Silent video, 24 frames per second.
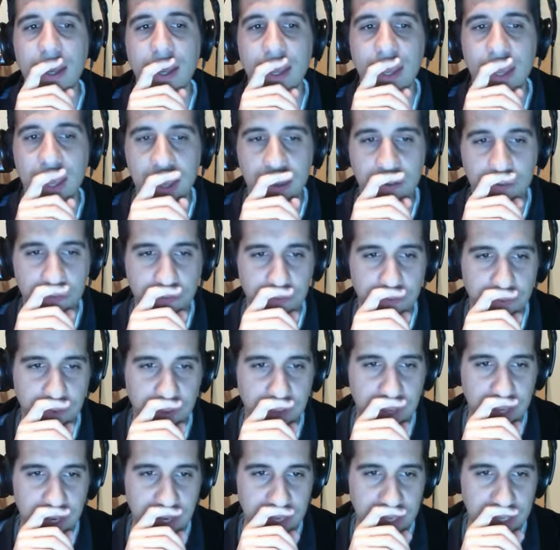If
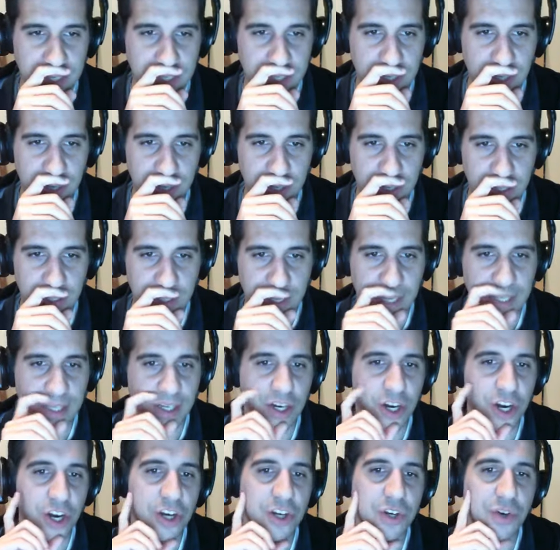it is null and the
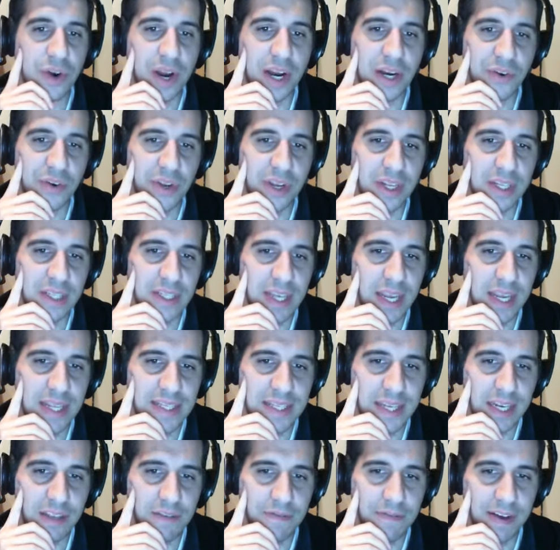current directory contains
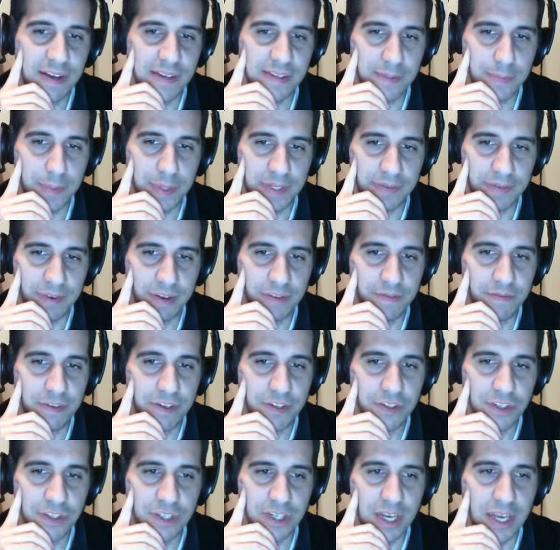any file specified
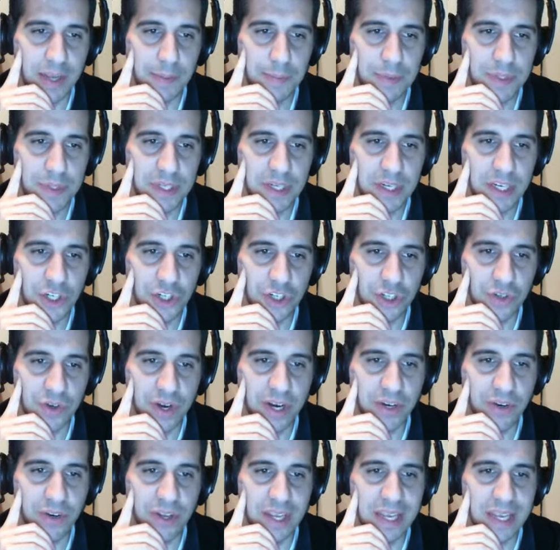filter types, the initial
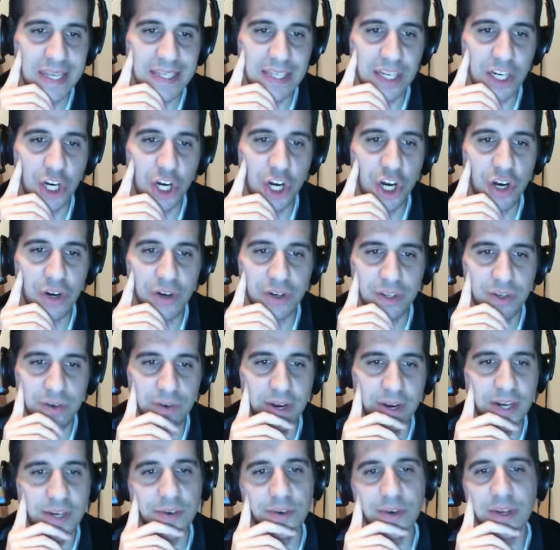directory is the current
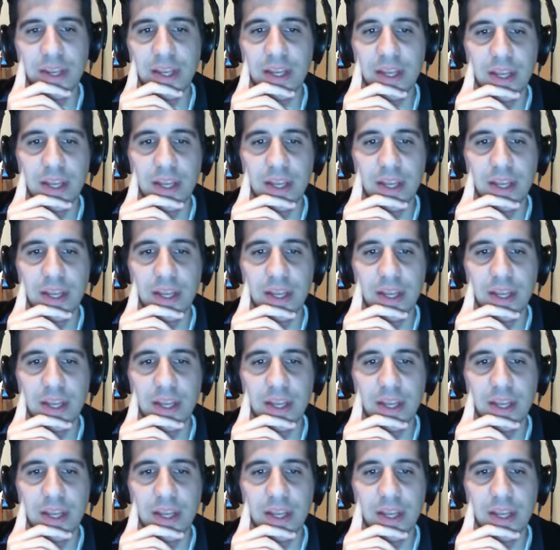directory.